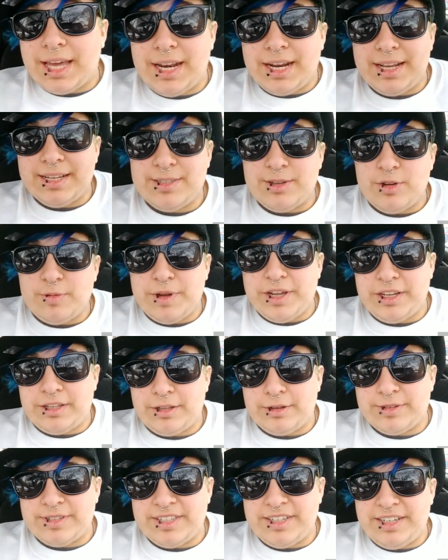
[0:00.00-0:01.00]
That has all my
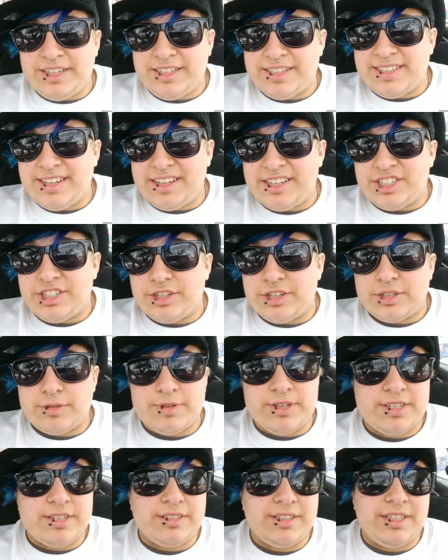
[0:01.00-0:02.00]
clothes in it because I
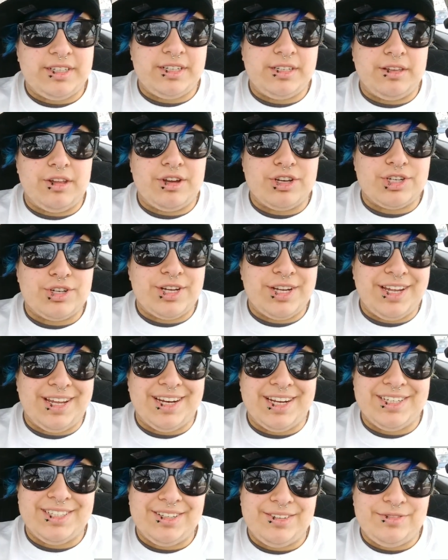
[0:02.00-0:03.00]
just recently did laundry
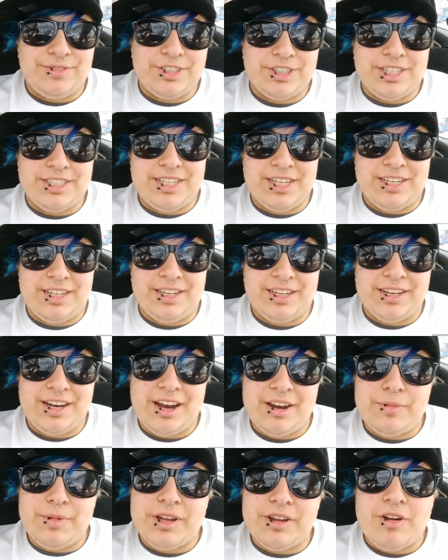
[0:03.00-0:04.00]
and I didn't feel like taking it
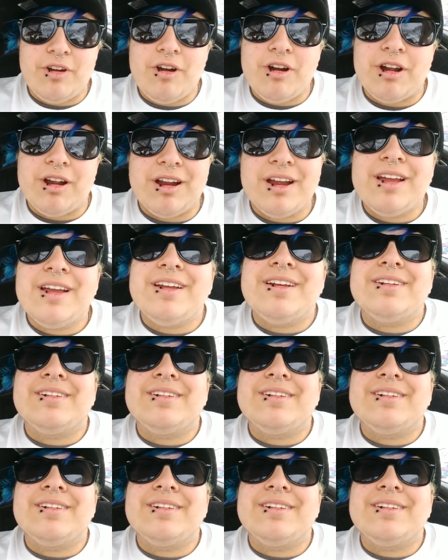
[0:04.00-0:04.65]
out of my car,